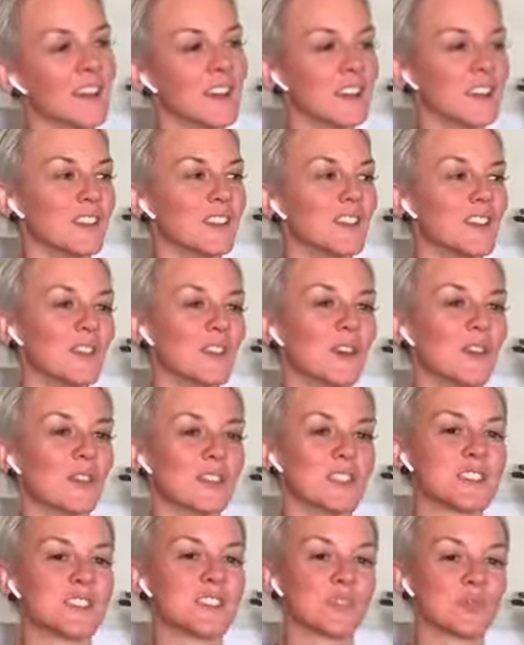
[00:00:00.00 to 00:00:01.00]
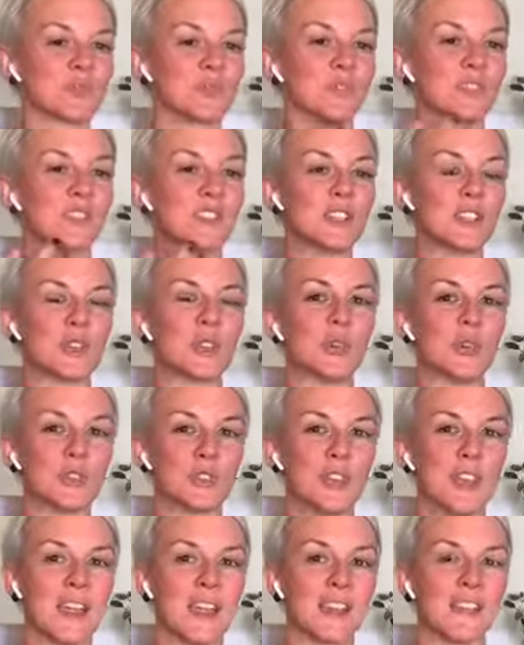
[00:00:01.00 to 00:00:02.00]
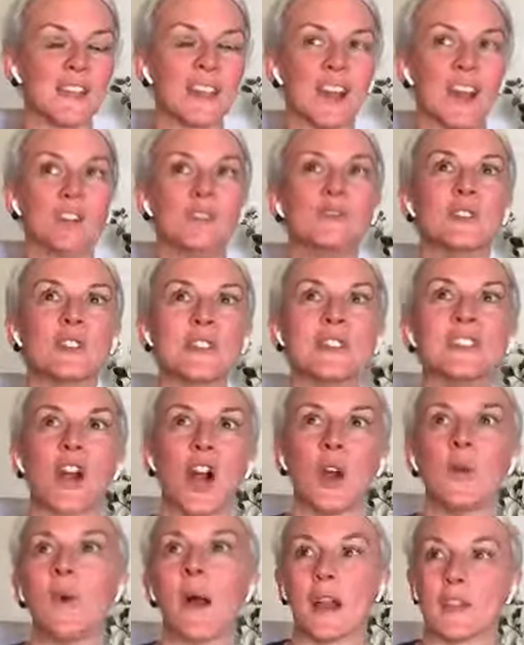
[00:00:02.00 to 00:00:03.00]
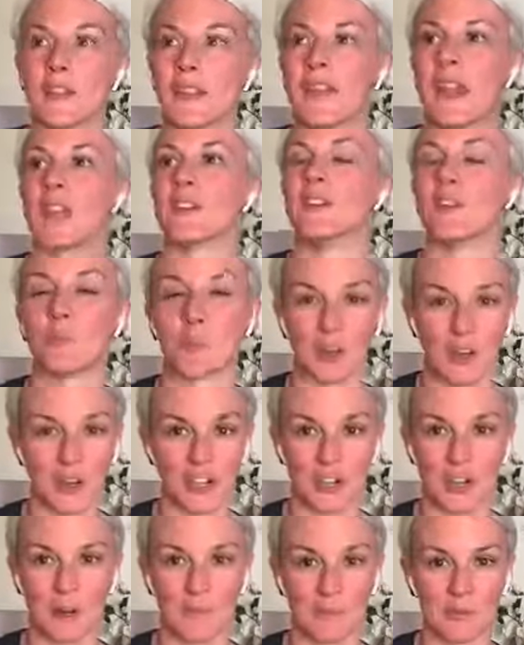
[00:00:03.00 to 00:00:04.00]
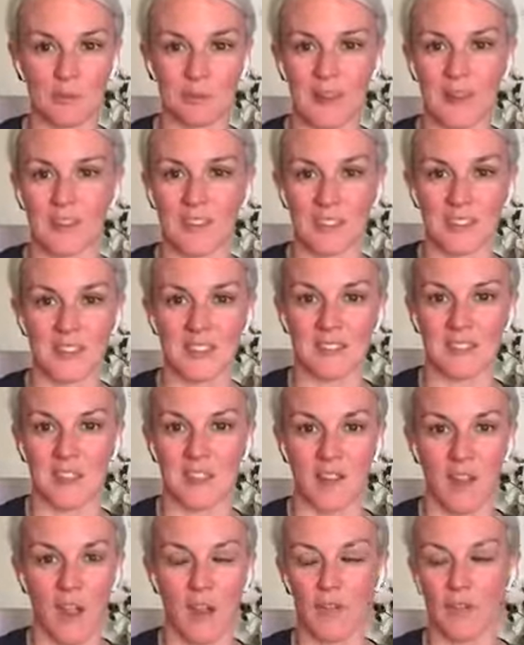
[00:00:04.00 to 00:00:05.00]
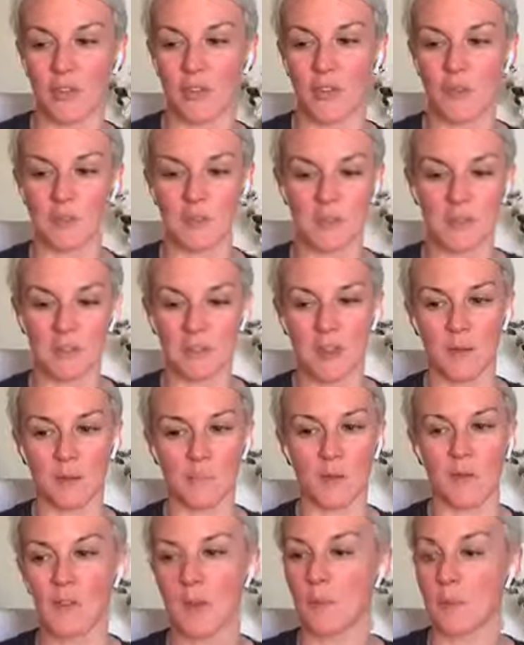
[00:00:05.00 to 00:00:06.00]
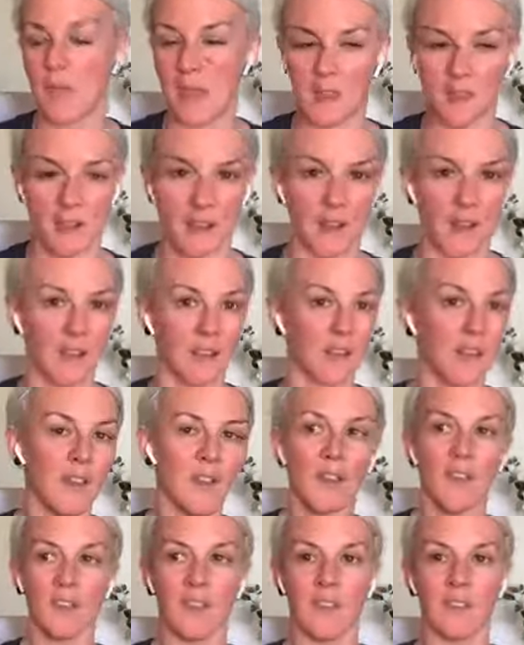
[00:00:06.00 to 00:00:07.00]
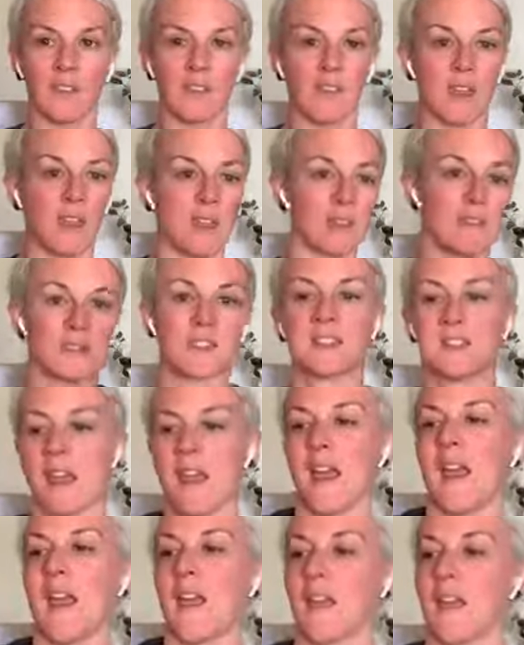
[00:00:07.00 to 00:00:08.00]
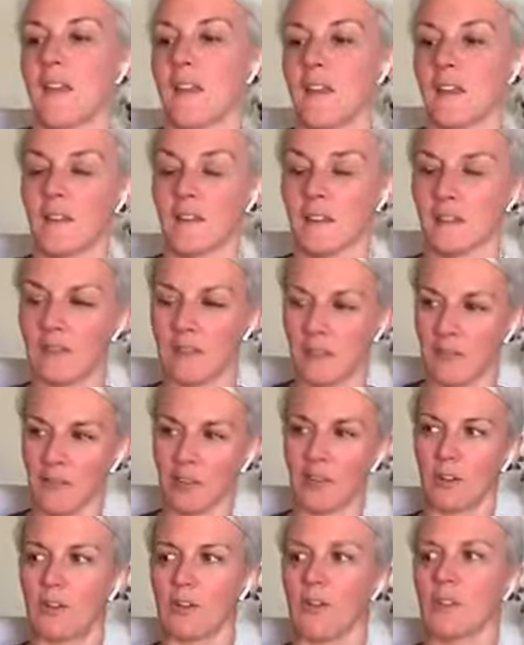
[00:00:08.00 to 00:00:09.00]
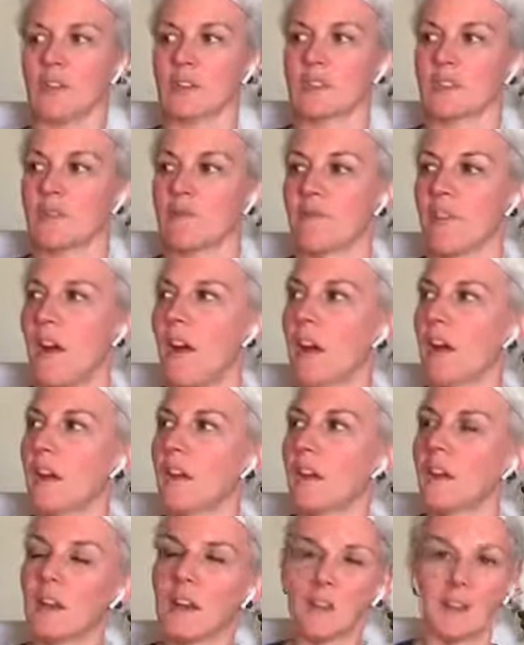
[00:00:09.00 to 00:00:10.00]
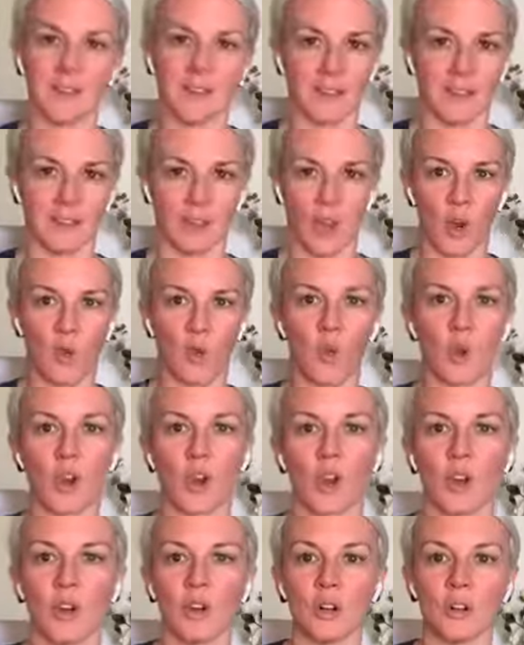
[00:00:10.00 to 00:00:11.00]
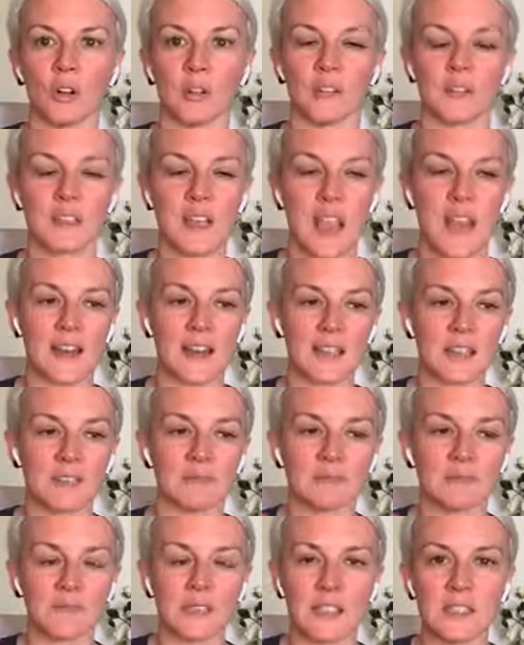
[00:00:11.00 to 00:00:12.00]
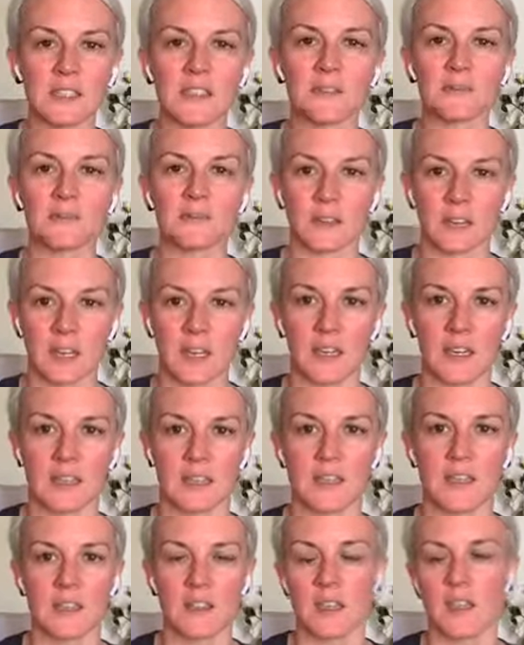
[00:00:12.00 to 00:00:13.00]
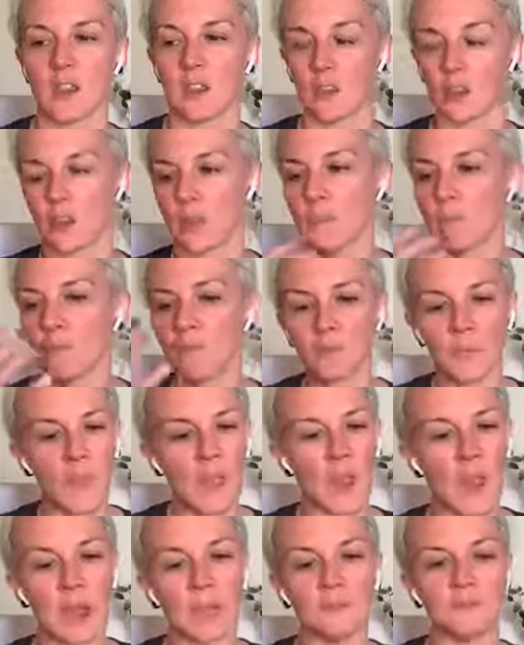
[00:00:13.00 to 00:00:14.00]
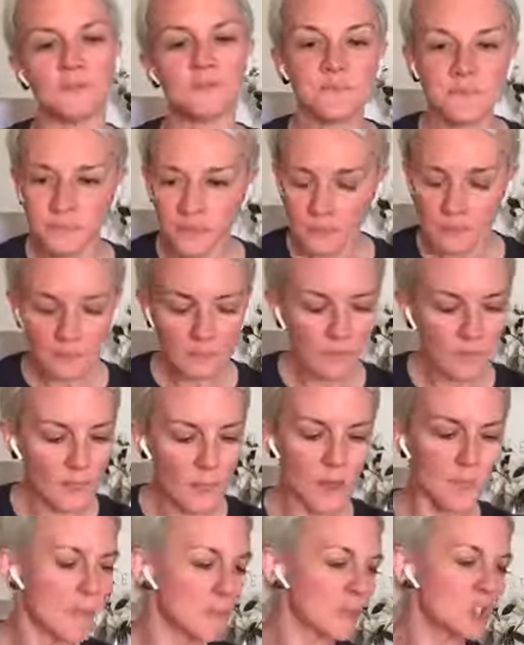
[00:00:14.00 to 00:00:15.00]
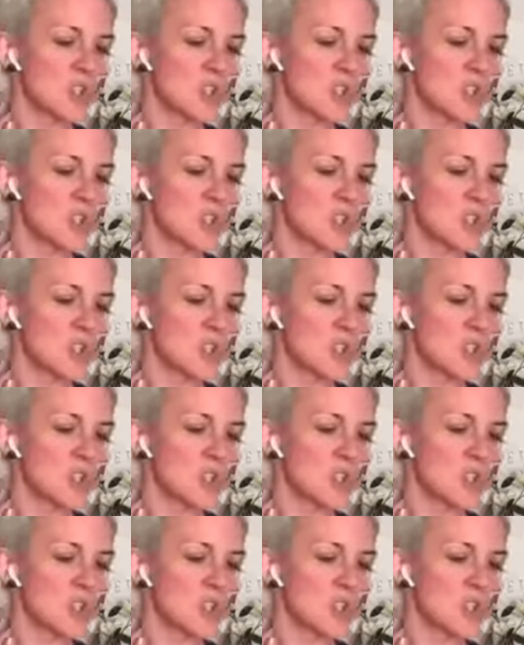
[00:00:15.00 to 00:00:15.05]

you know what this is a really cool thing like i really hope i think everybody should implement this in their life in their in their in their parenting in their day get lost fly in their world and it's a really freaking easy thing you know um, I remember